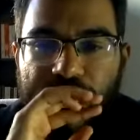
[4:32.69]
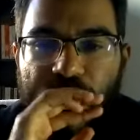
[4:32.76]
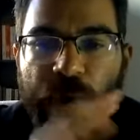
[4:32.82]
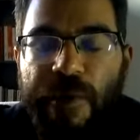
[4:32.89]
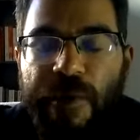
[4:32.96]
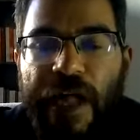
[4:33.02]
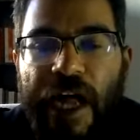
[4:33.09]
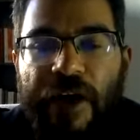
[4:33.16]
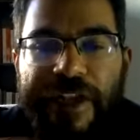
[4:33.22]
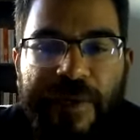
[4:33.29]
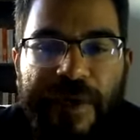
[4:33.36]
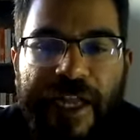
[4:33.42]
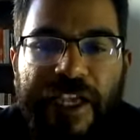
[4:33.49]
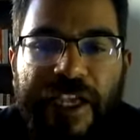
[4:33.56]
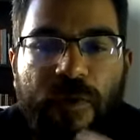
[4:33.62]
Our
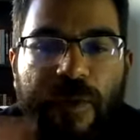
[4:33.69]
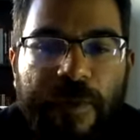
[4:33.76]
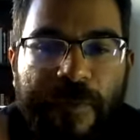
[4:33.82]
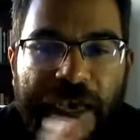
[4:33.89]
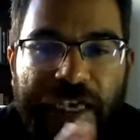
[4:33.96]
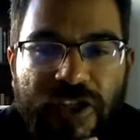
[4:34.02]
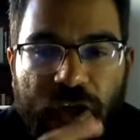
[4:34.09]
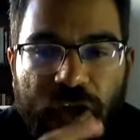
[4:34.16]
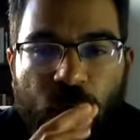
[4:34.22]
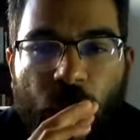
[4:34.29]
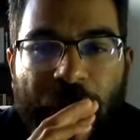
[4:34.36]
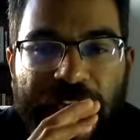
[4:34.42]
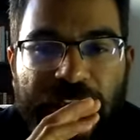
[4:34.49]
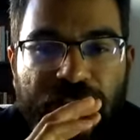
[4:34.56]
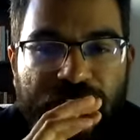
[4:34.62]
explanation will be based on
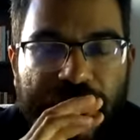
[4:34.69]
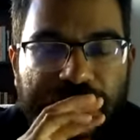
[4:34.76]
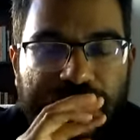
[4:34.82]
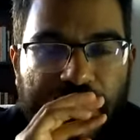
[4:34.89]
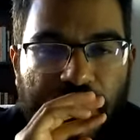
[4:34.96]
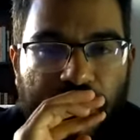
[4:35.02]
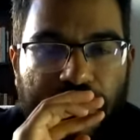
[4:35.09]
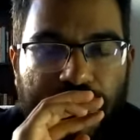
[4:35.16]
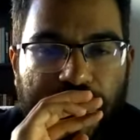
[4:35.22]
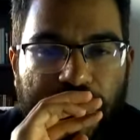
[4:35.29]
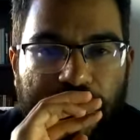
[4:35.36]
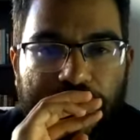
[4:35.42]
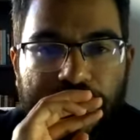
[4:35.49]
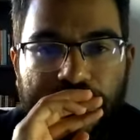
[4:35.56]
1 change in ownership.